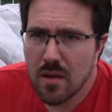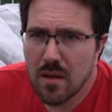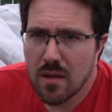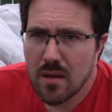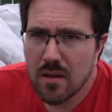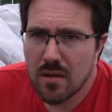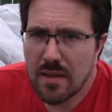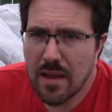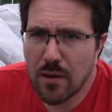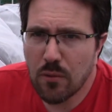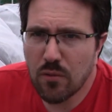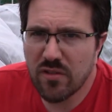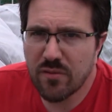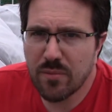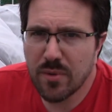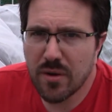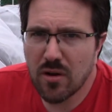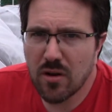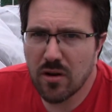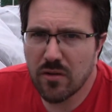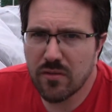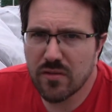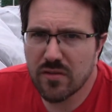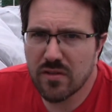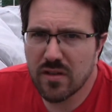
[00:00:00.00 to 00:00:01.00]
Now we've been
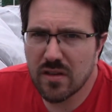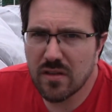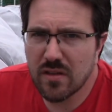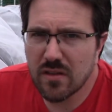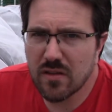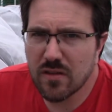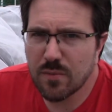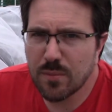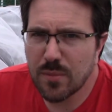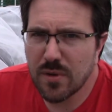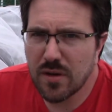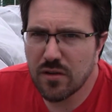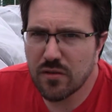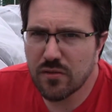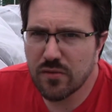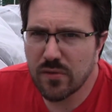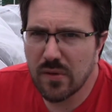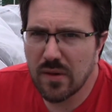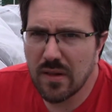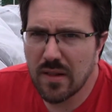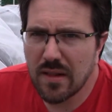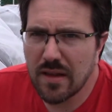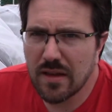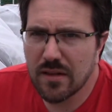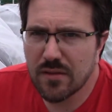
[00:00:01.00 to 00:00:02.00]
harvesting this spinach for
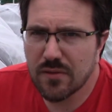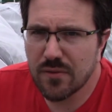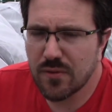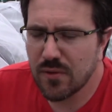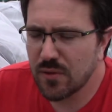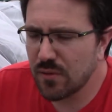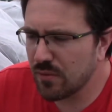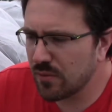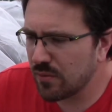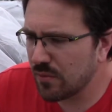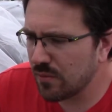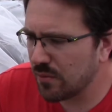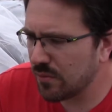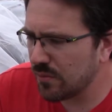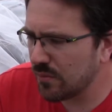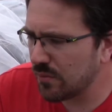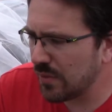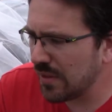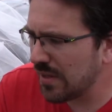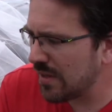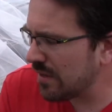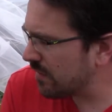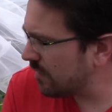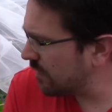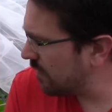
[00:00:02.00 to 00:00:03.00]
the last few
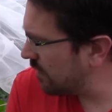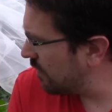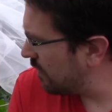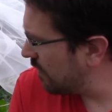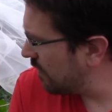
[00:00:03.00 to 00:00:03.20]
weeks.